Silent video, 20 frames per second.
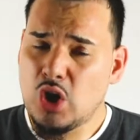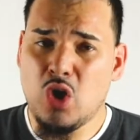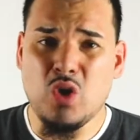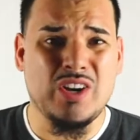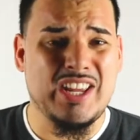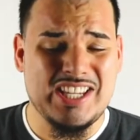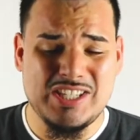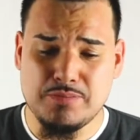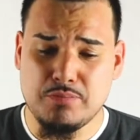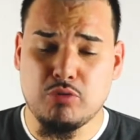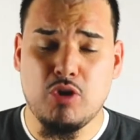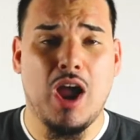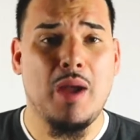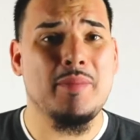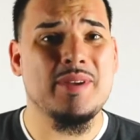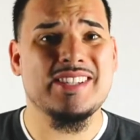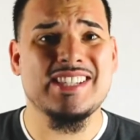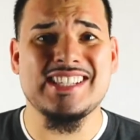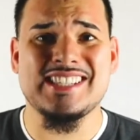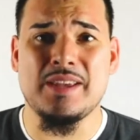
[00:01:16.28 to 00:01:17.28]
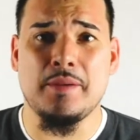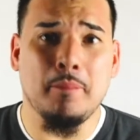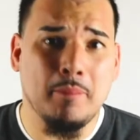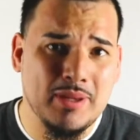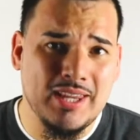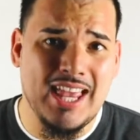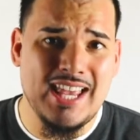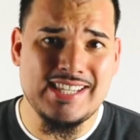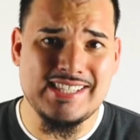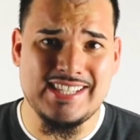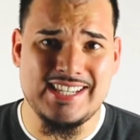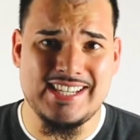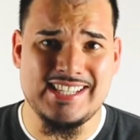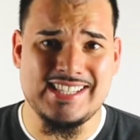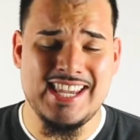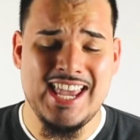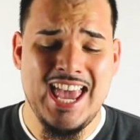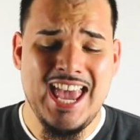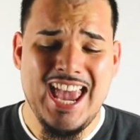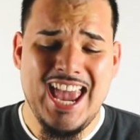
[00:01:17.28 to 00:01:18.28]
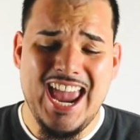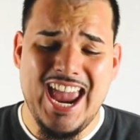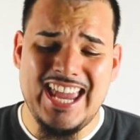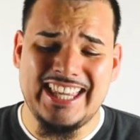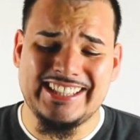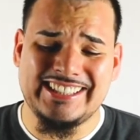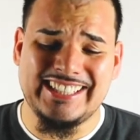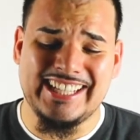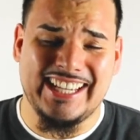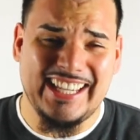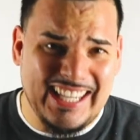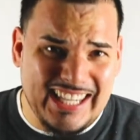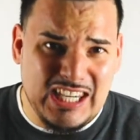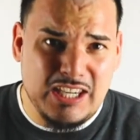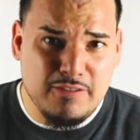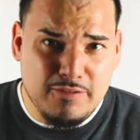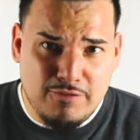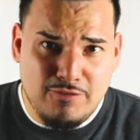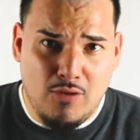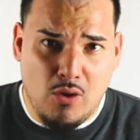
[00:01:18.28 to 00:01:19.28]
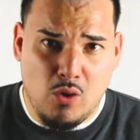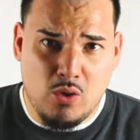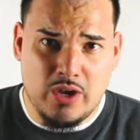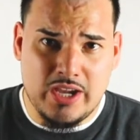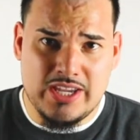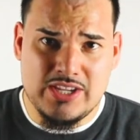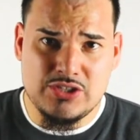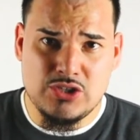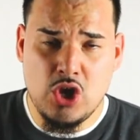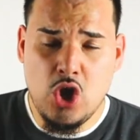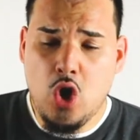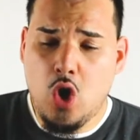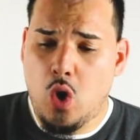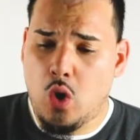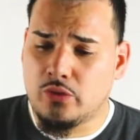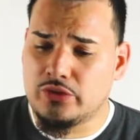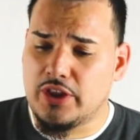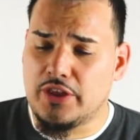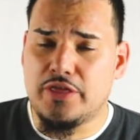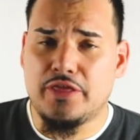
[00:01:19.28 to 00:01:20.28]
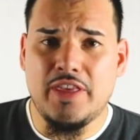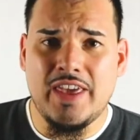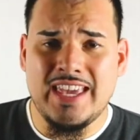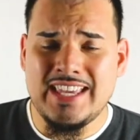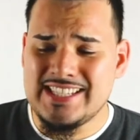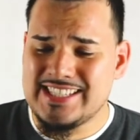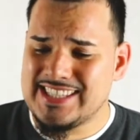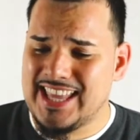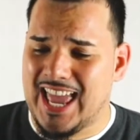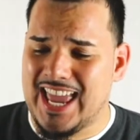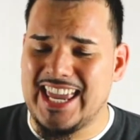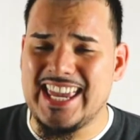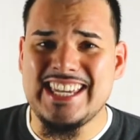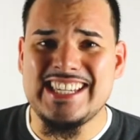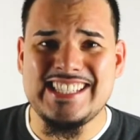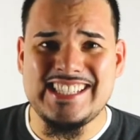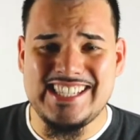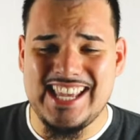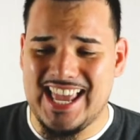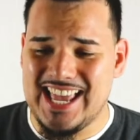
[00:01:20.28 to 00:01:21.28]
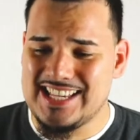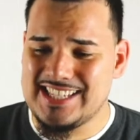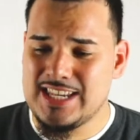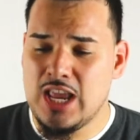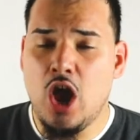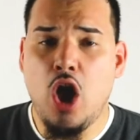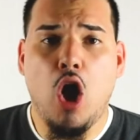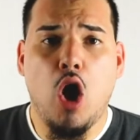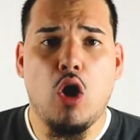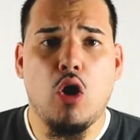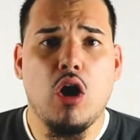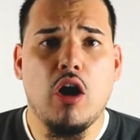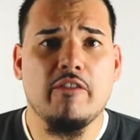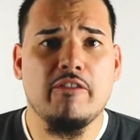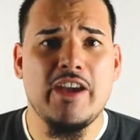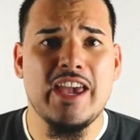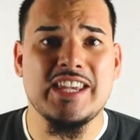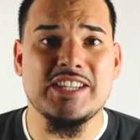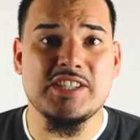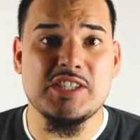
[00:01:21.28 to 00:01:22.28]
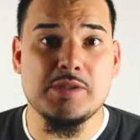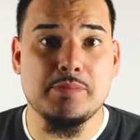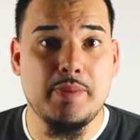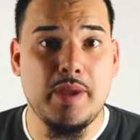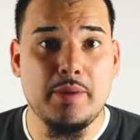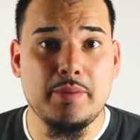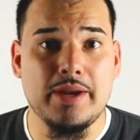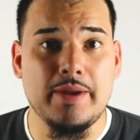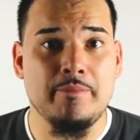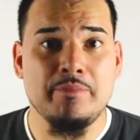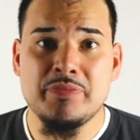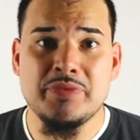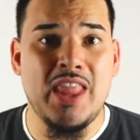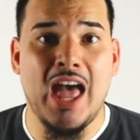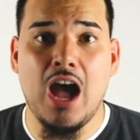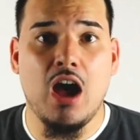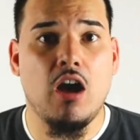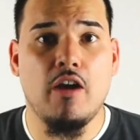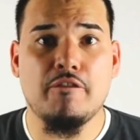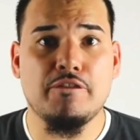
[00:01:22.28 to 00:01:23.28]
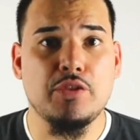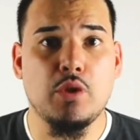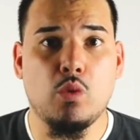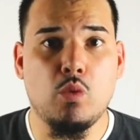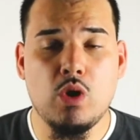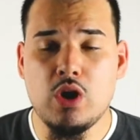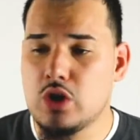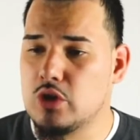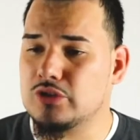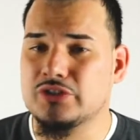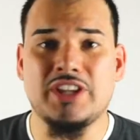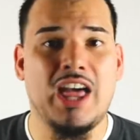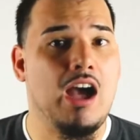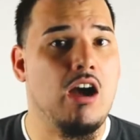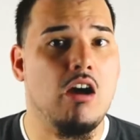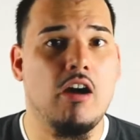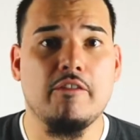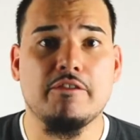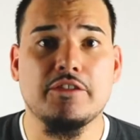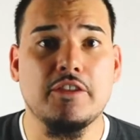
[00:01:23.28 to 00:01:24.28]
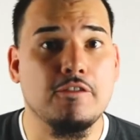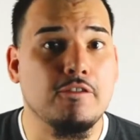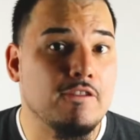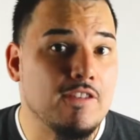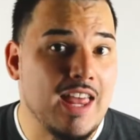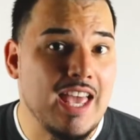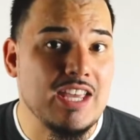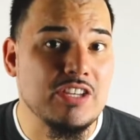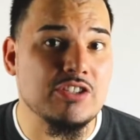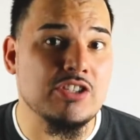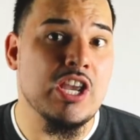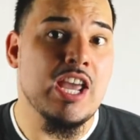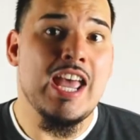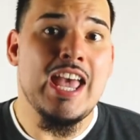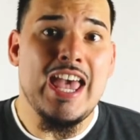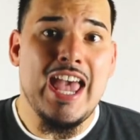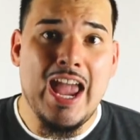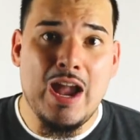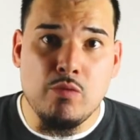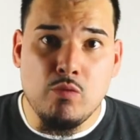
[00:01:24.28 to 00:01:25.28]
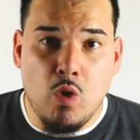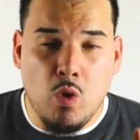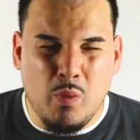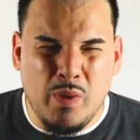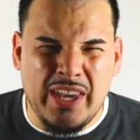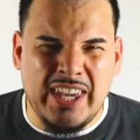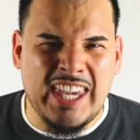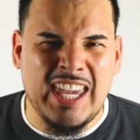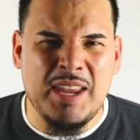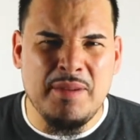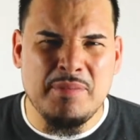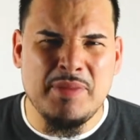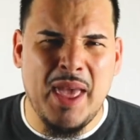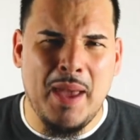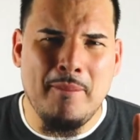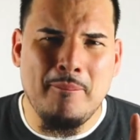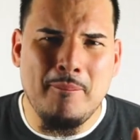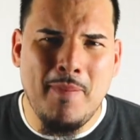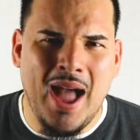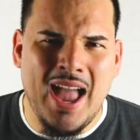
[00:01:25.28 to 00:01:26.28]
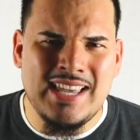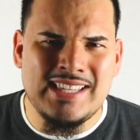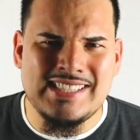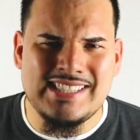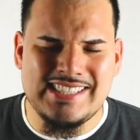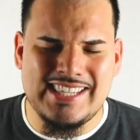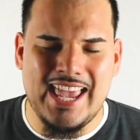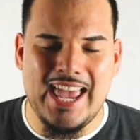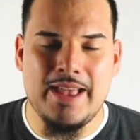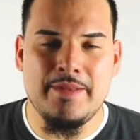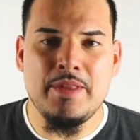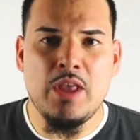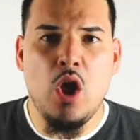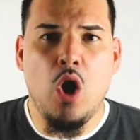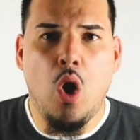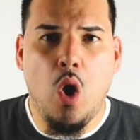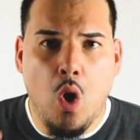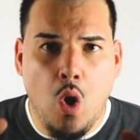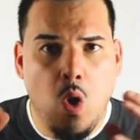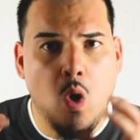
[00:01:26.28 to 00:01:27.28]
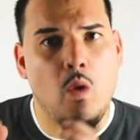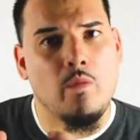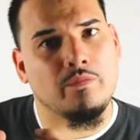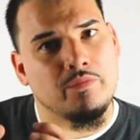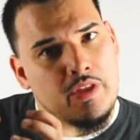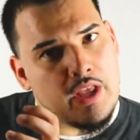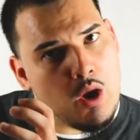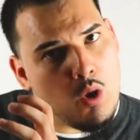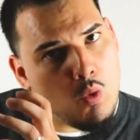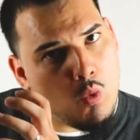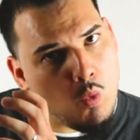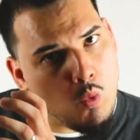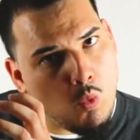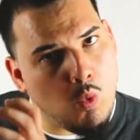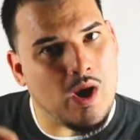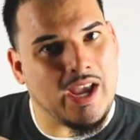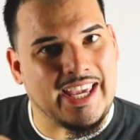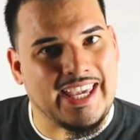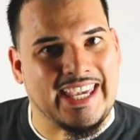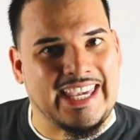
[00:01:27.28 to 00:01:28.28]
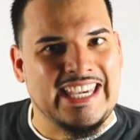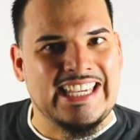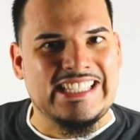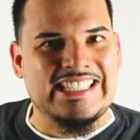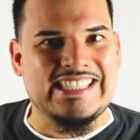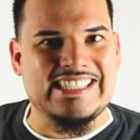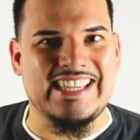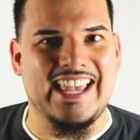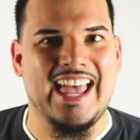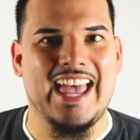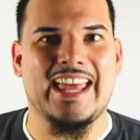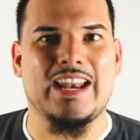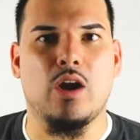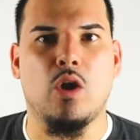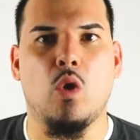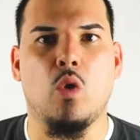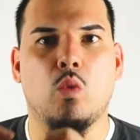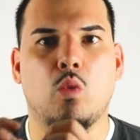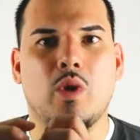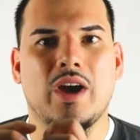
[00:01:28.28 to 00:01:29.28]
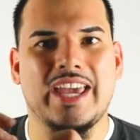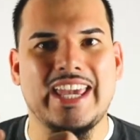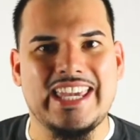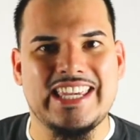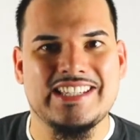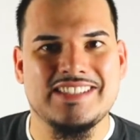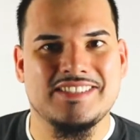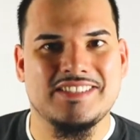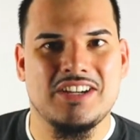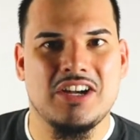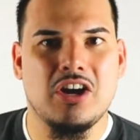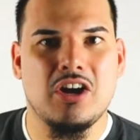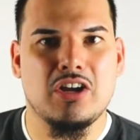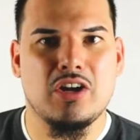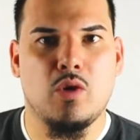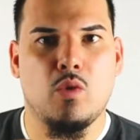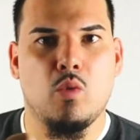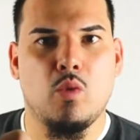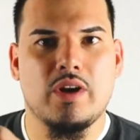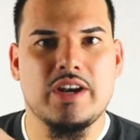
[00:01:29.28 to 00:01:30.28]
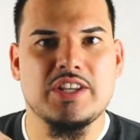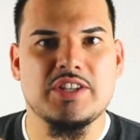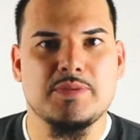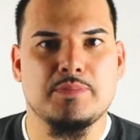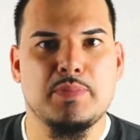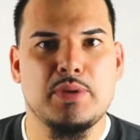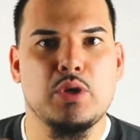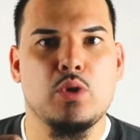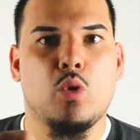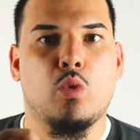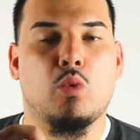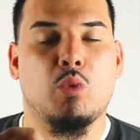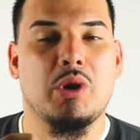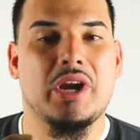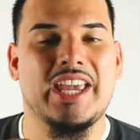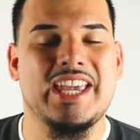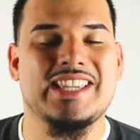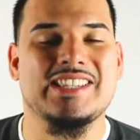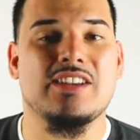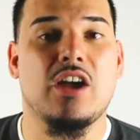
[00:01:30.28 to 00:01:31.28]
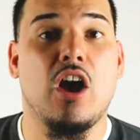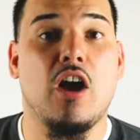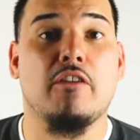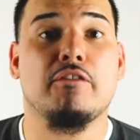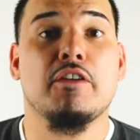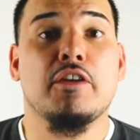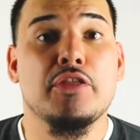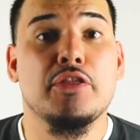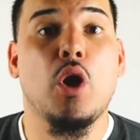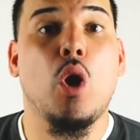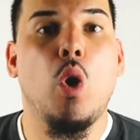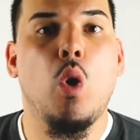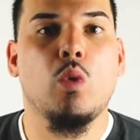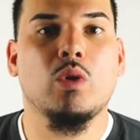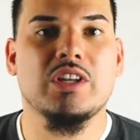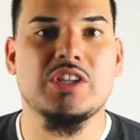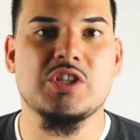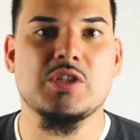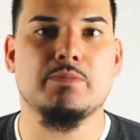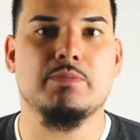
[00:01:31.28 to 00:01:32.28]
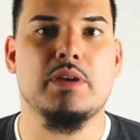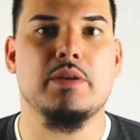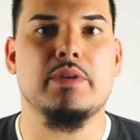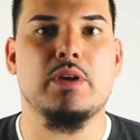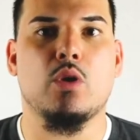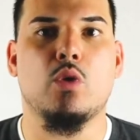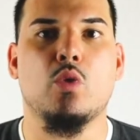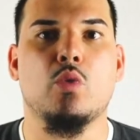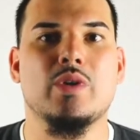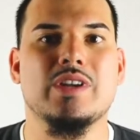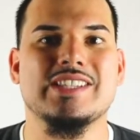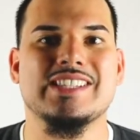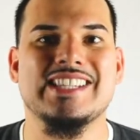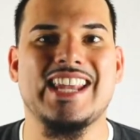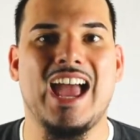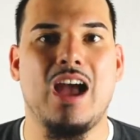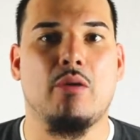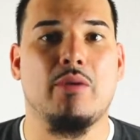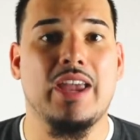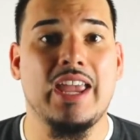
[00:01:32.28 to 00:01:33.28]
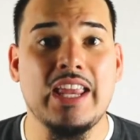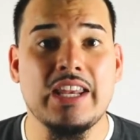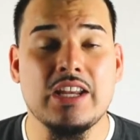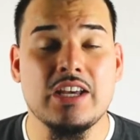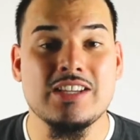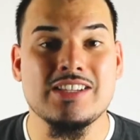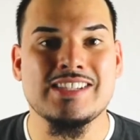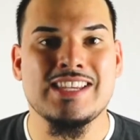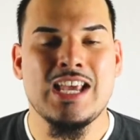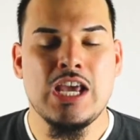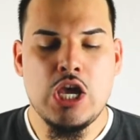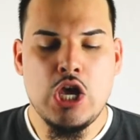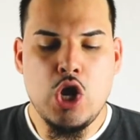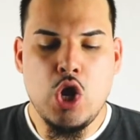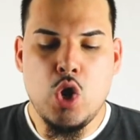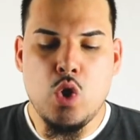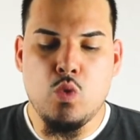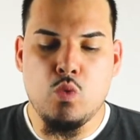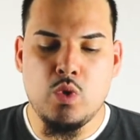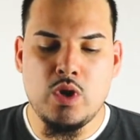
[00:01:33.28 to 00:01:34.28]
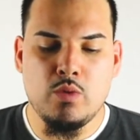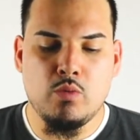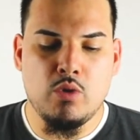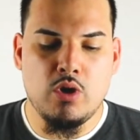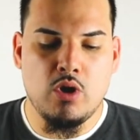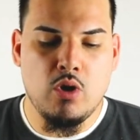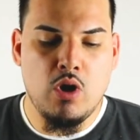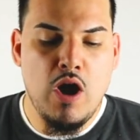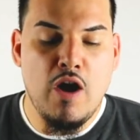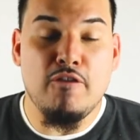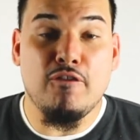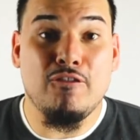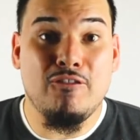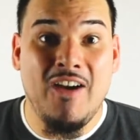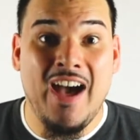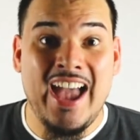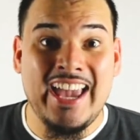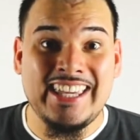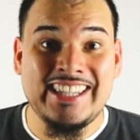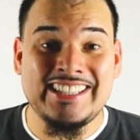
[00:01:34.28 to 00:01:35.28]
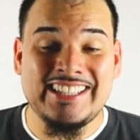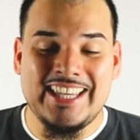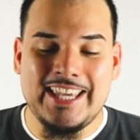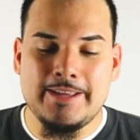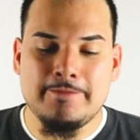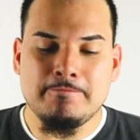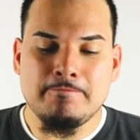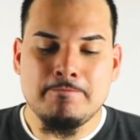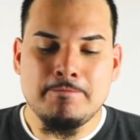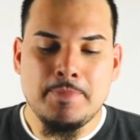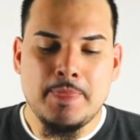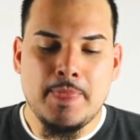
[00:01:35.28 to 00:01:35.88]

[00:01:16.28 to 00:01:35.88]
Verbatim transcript: on his promises and blessings, and to keep focus on the things that he says are of his spirit, not of the world, not of the flesh. And when we keep that mindset on what he said, on what is good, on what is pure, what is of the Holy Spirit who is now in us, we will find it